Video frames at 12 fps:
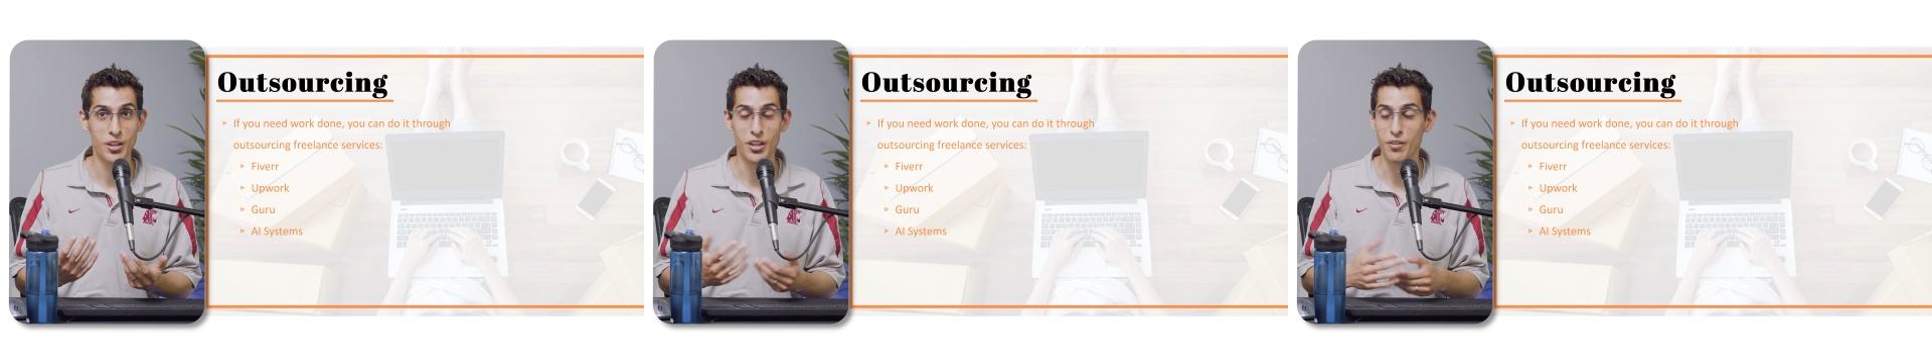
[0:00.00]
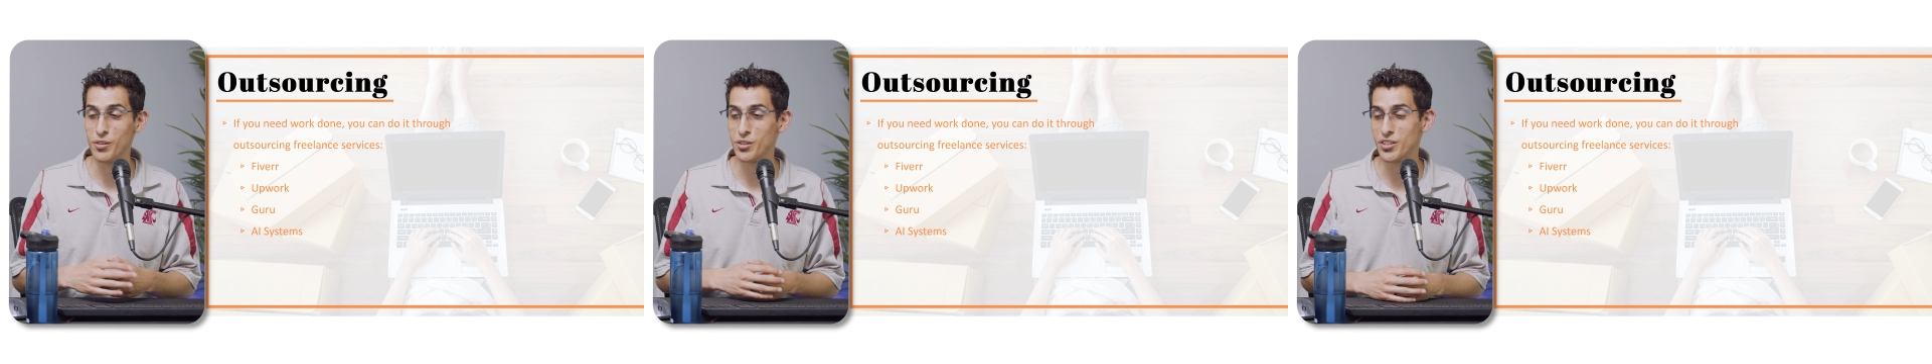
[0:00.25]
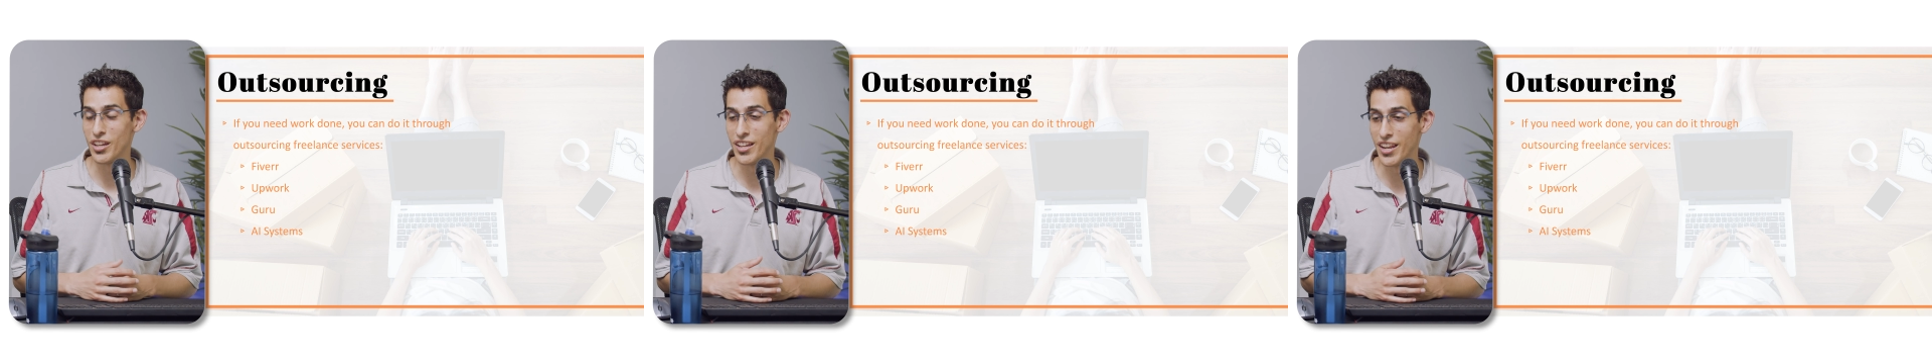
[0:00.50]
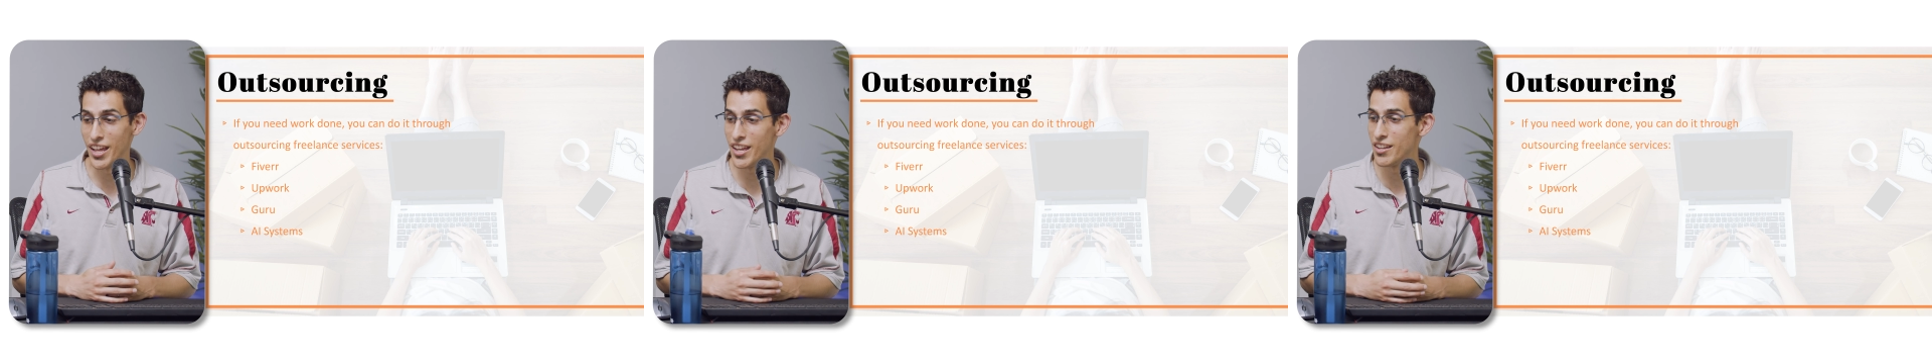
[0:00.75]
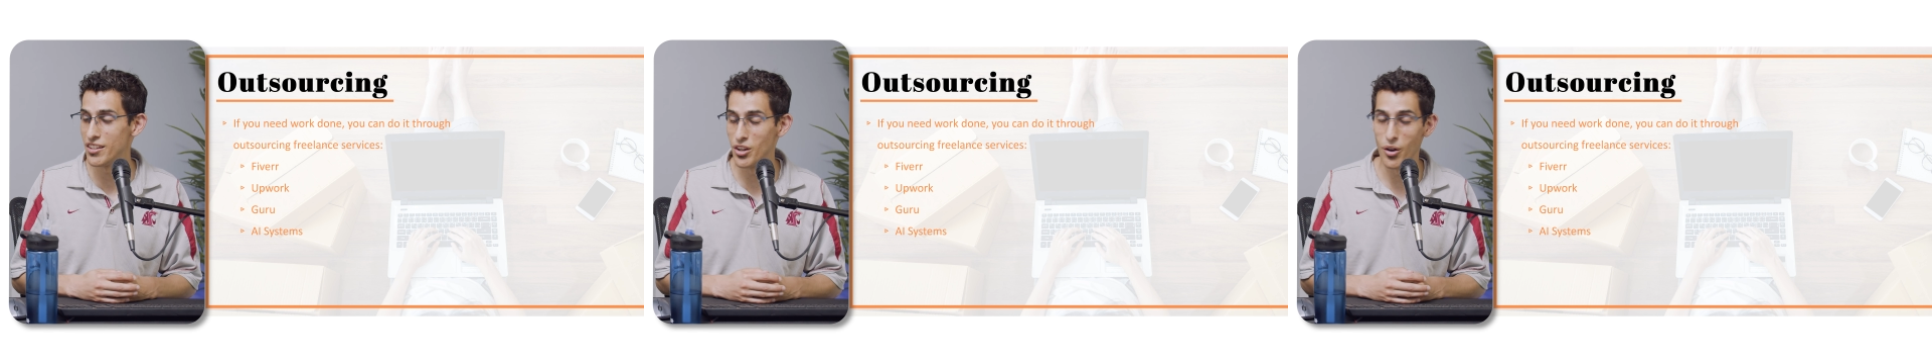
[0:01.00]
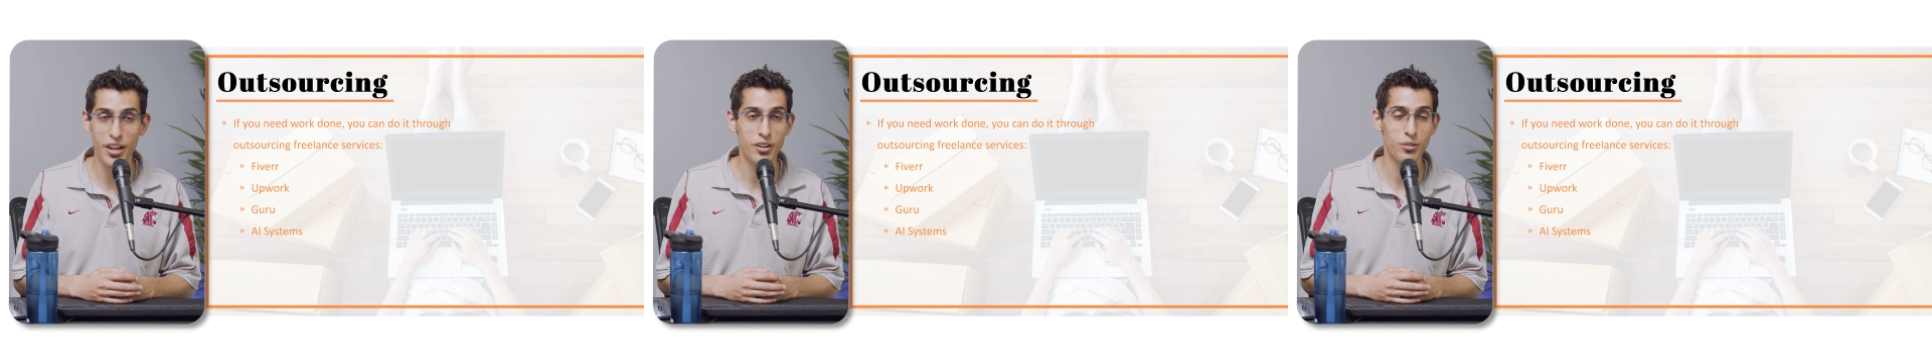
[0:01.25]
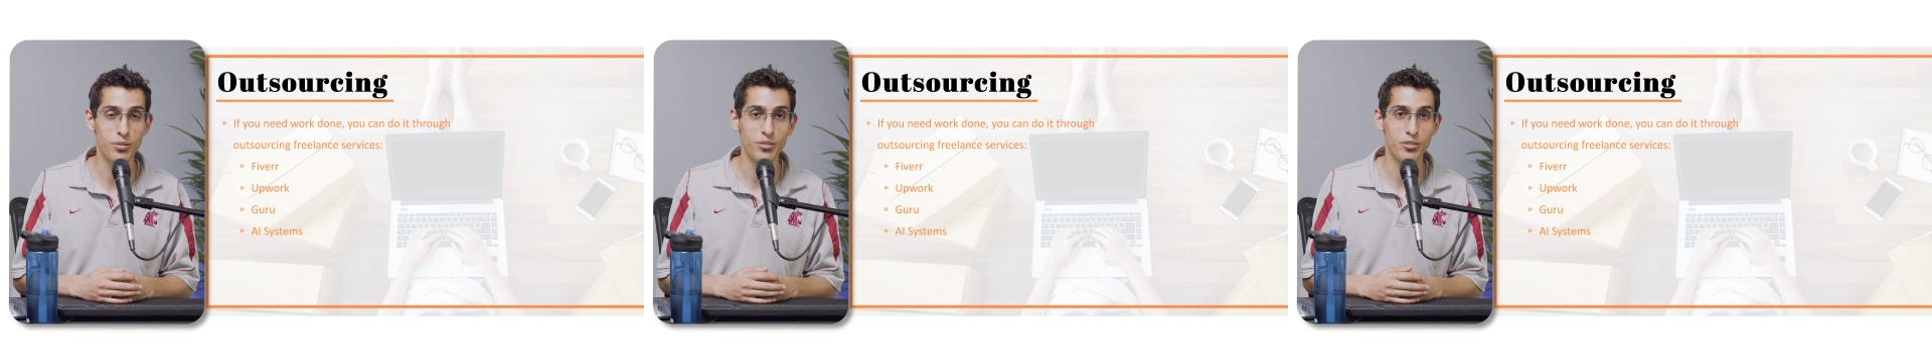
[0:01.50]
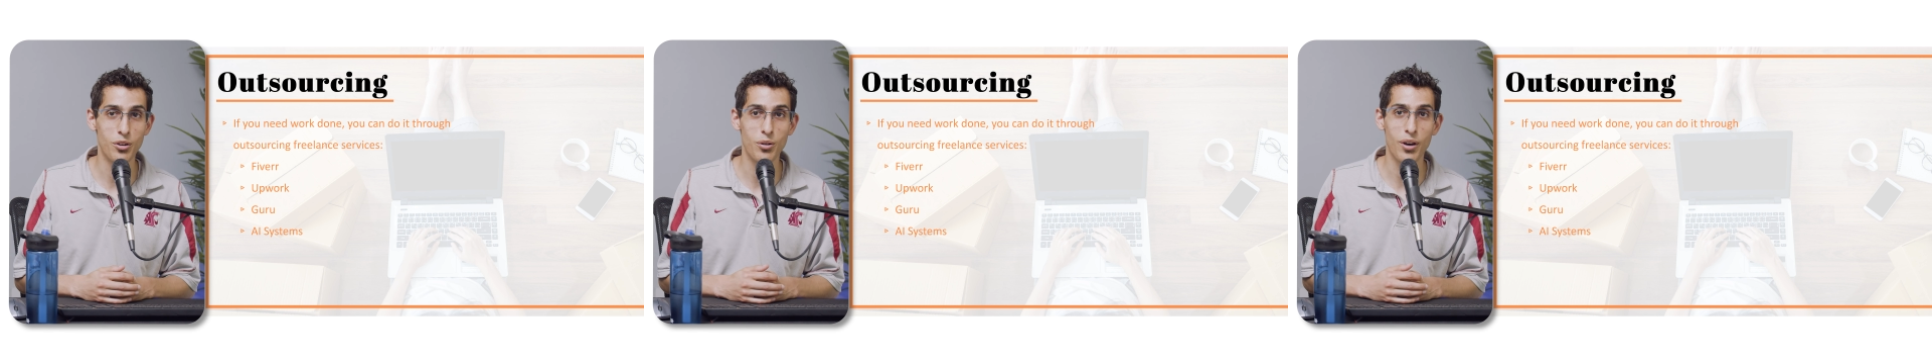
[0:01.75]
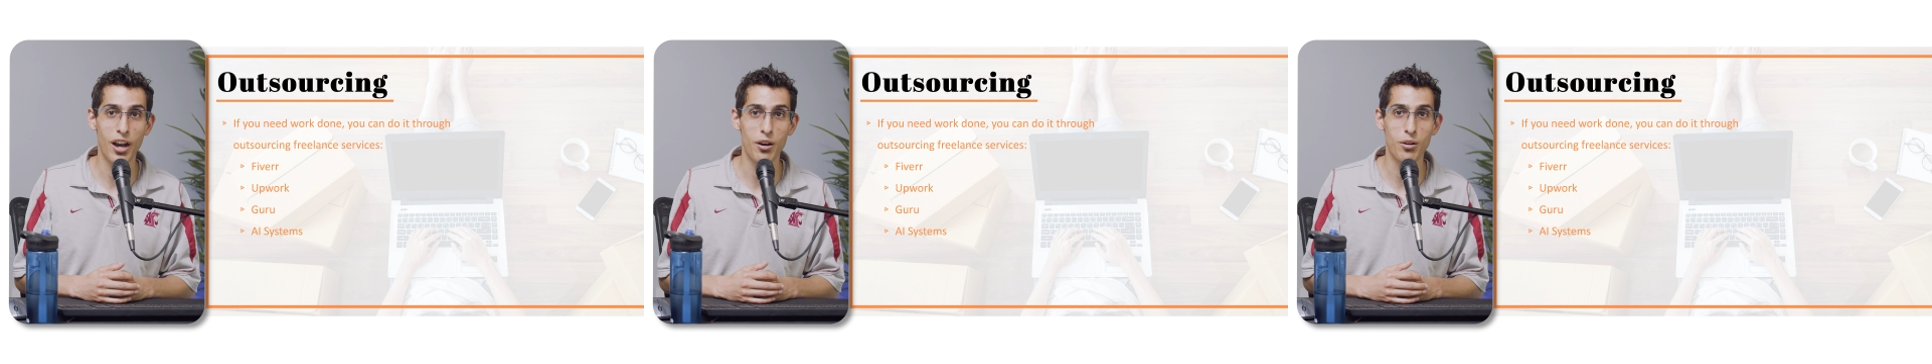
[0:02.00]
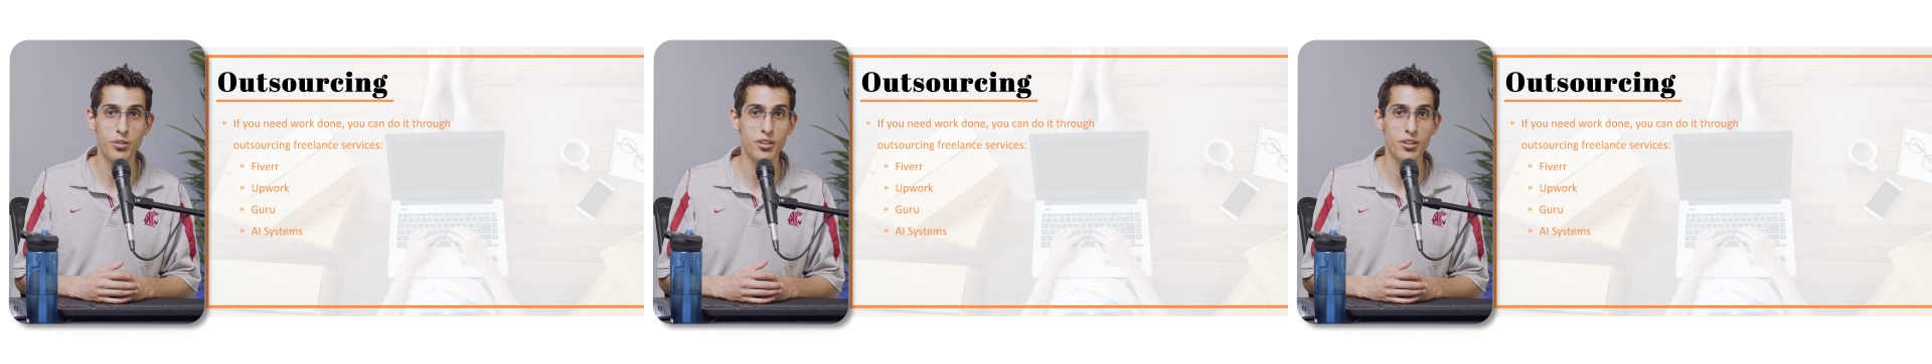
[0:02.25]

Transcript: If you're saying, hey, I don't know how